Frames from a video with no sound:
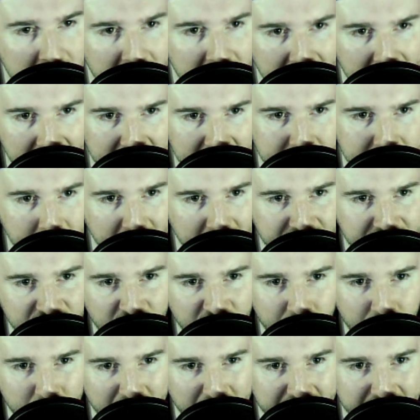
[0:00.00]
Next
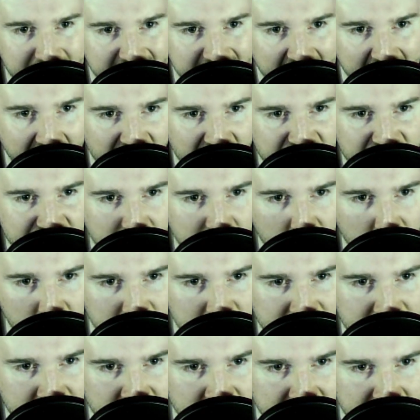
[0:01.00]
matchup, we have the Dallas Stars
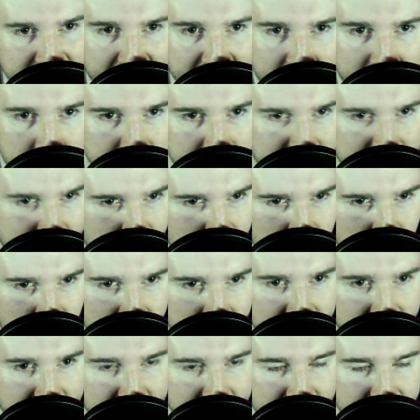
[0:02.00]
versus the Carolina
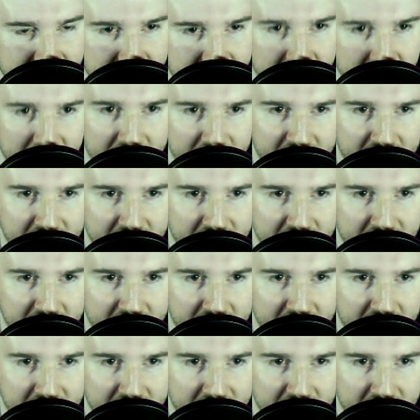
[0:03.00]
Hurricanes.